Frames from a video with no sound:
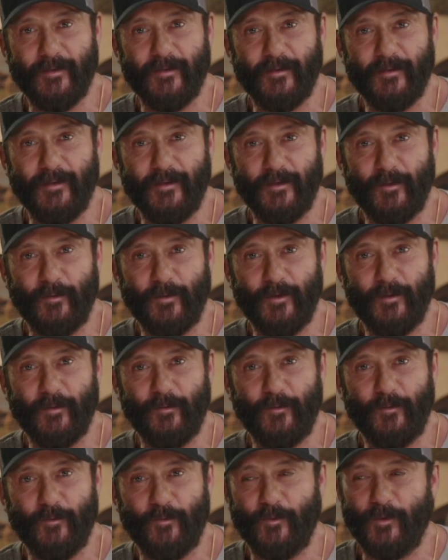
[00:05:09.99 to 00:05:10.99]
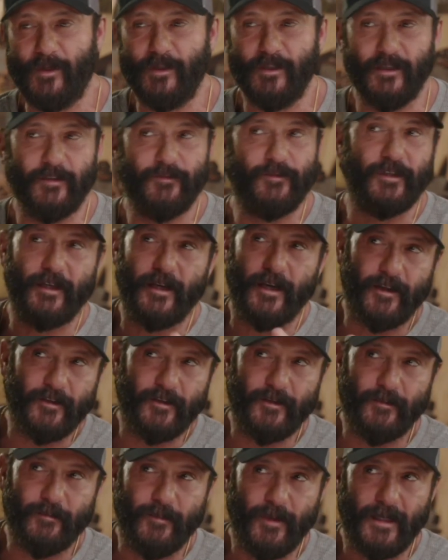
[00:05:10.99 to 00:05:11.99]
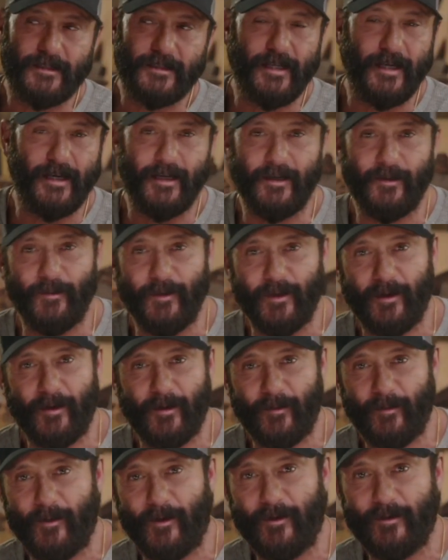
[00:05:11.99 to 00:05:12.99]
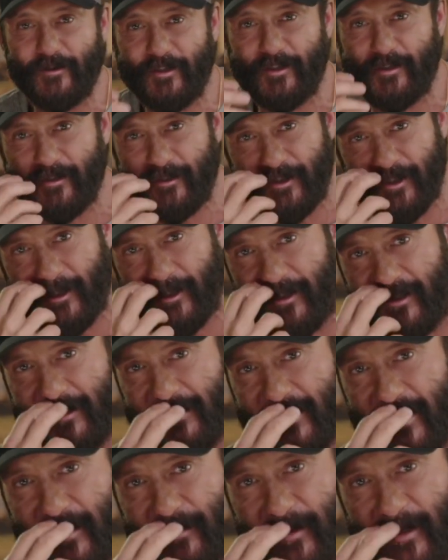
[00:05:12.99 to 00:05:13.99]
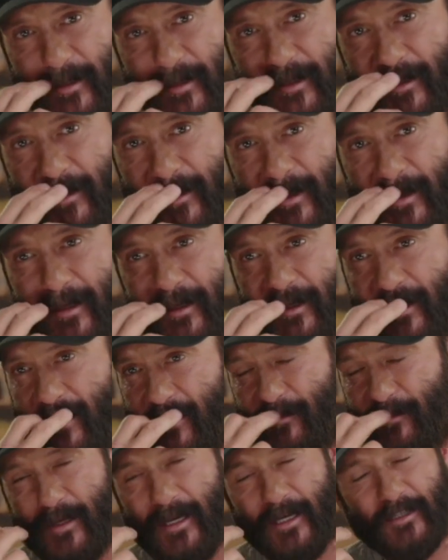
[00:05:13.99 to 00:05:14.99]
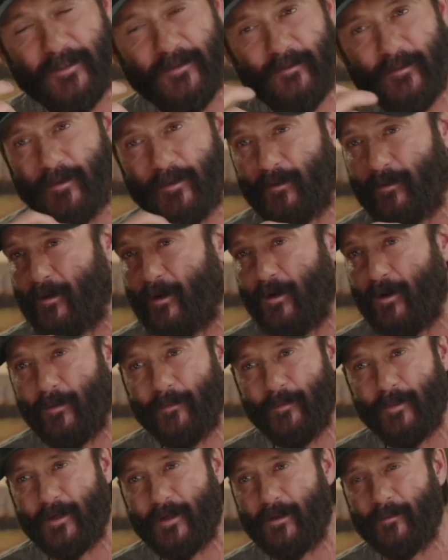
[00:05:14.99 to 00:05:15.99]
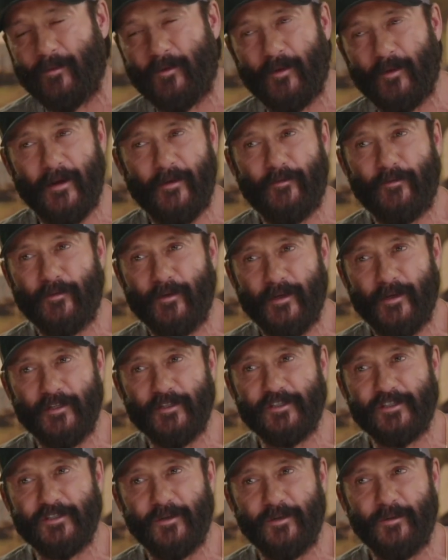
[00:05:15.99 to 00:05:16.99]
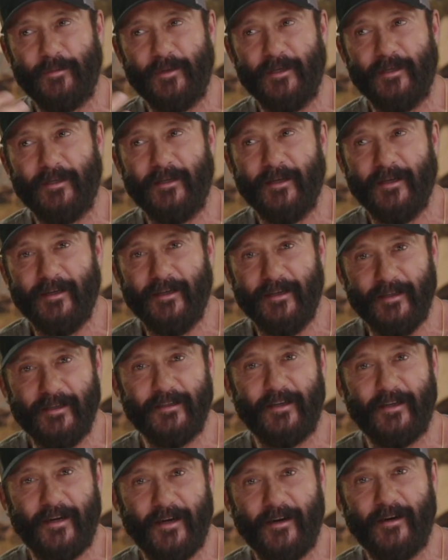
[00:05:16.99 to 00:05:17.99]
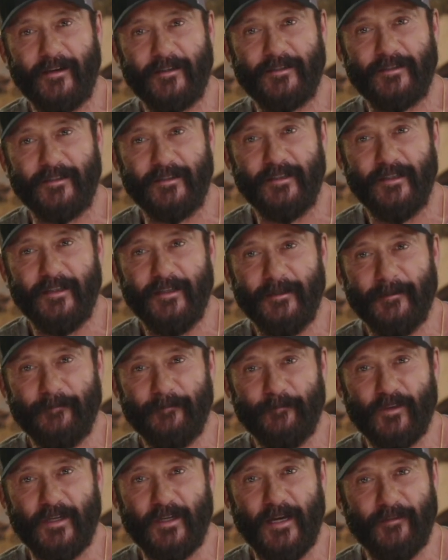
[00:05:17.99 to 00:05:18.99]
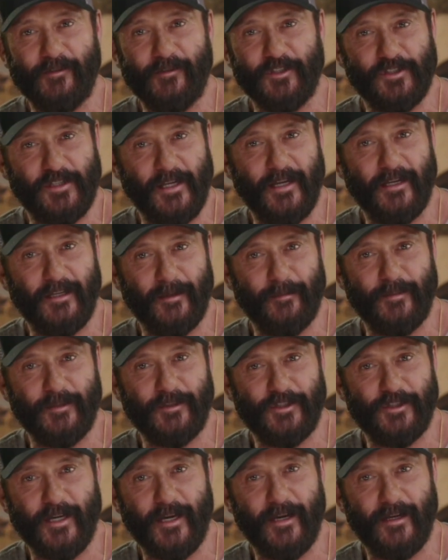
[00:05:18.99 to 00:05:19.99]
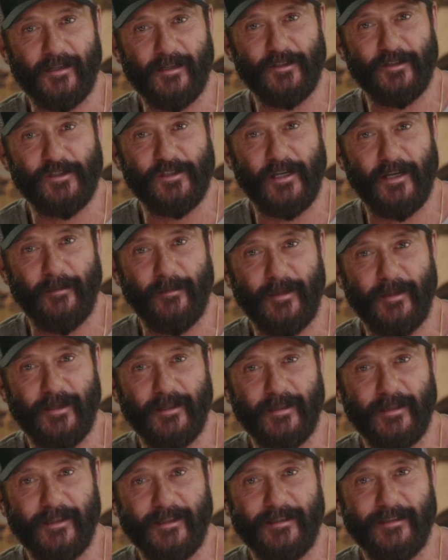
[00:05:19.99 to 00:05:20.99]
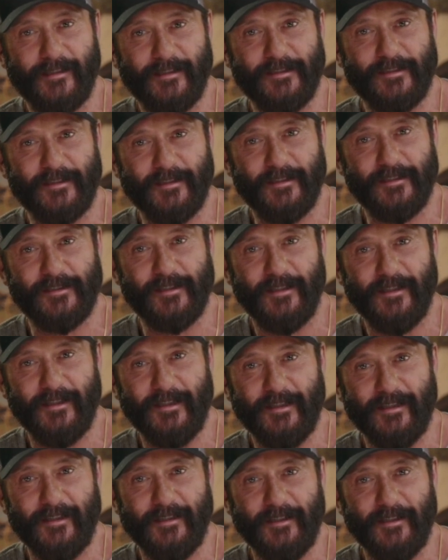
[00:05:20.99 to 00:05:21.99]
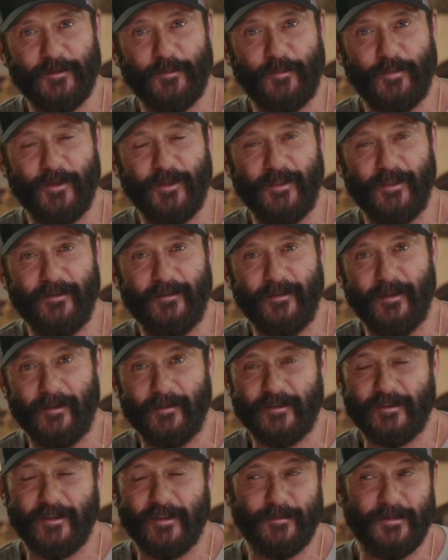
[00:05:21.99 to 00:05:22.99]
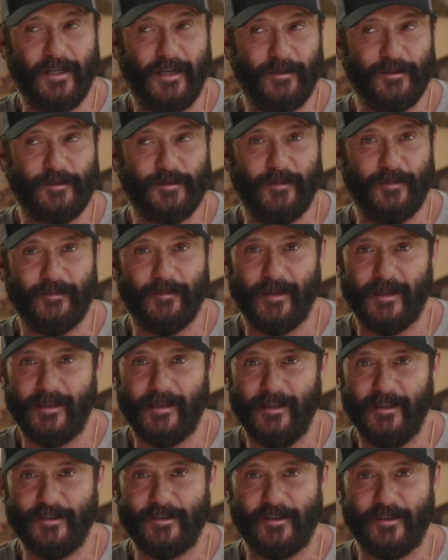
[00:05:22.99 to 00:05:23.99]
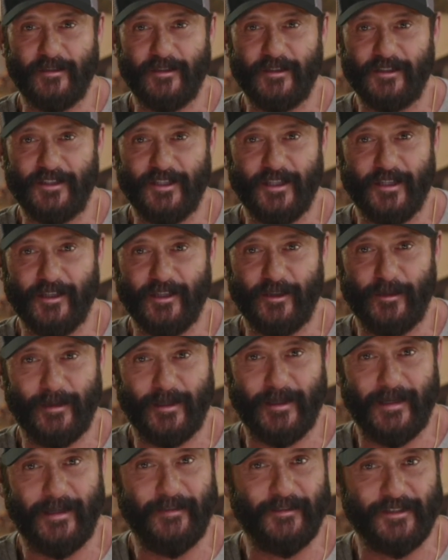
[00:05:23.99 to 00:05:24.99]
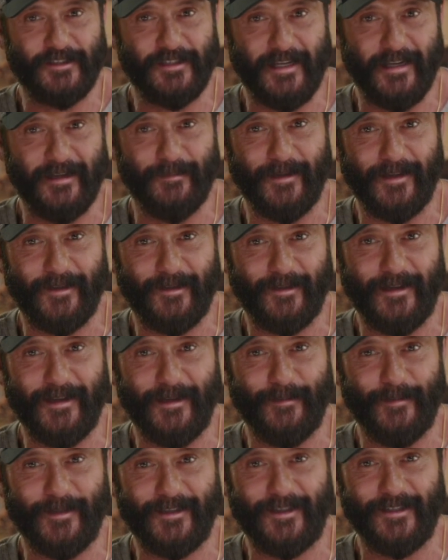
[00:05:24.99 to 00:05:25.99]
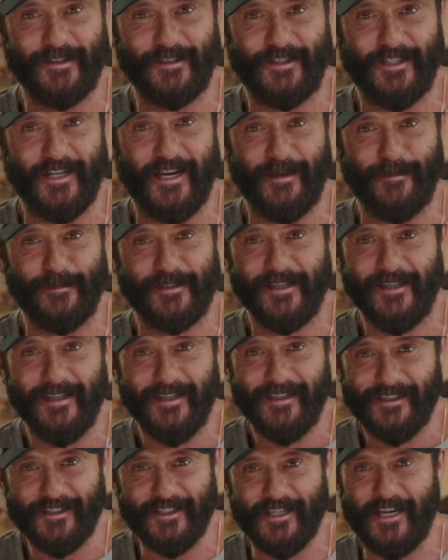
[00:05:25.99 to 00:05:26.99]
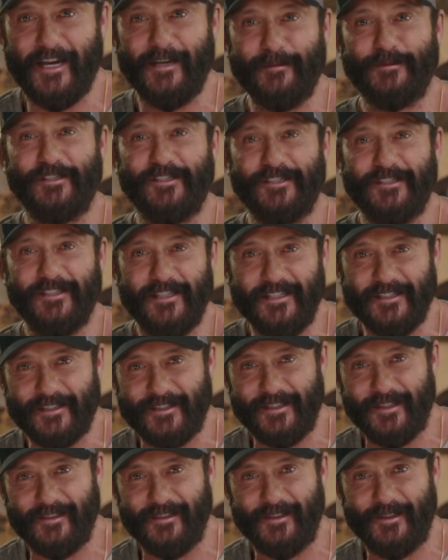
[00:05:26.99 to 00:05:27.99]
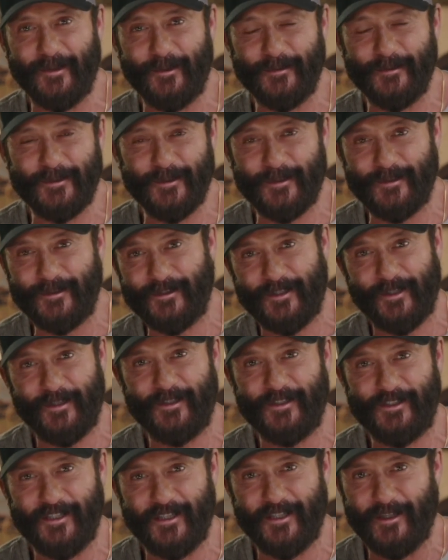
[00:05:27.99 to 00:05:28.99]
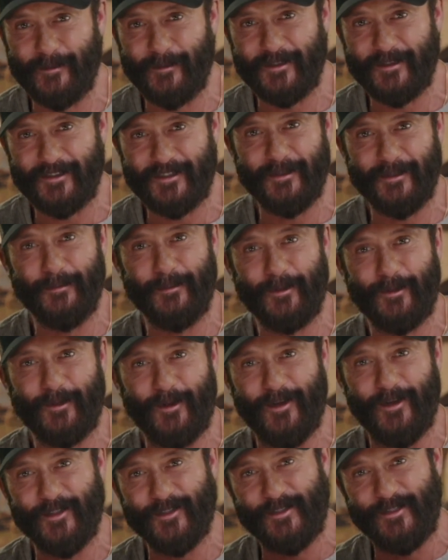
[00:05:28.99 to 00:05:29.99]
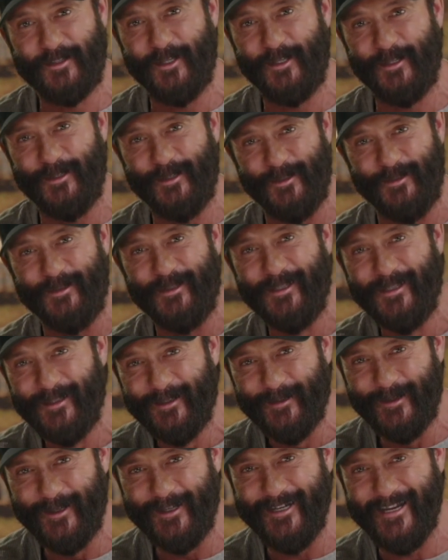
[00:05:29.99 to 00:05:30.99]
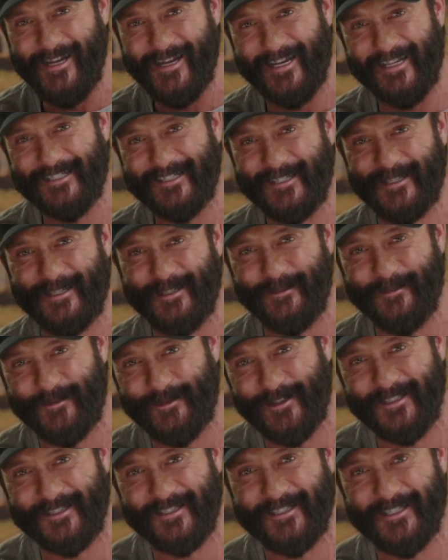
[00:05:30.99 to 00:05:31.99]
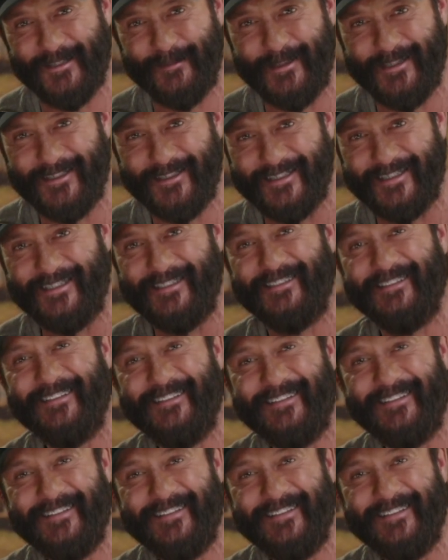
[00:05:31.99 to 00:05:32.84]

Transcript: And, you know, we lived together in Montana. We all shared the same area, and we're all become great friends. So to be in character and have to stand up and challenge Sam Elliott is it's pretty, sometimes my knees turn to jello, but I have to stand my ground, because James's knees don't turn to jello, but Tim McGraw's do when he has to confront Sam Elliott.